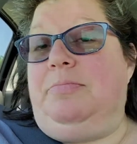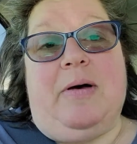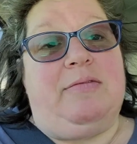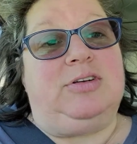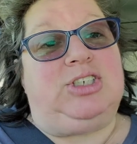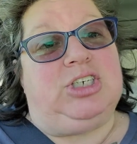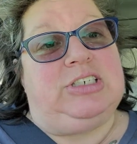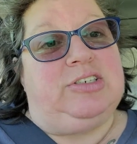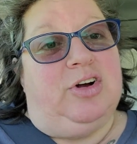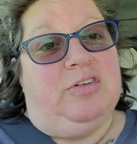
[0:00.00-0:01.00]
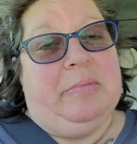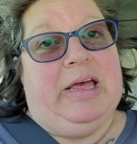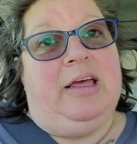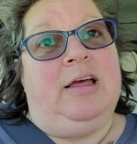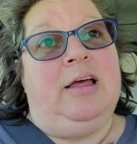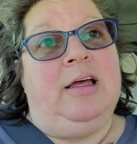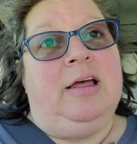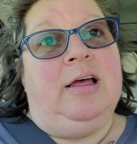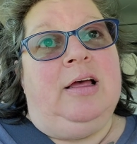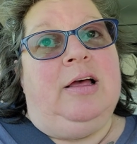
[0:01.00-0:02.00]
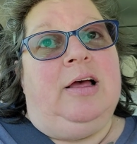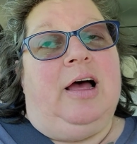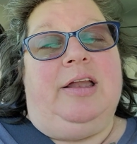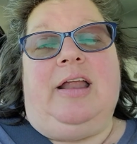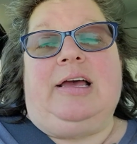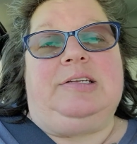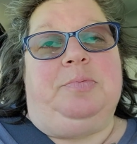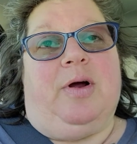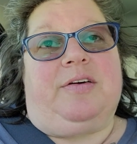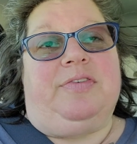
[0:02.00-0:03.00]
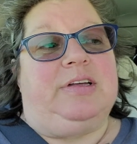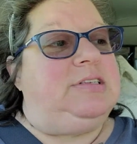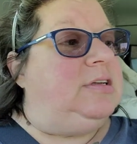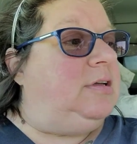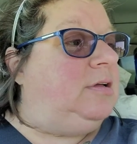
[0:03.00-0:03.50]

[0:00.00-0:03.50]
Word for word: Bevel's just served me a nice breakfast.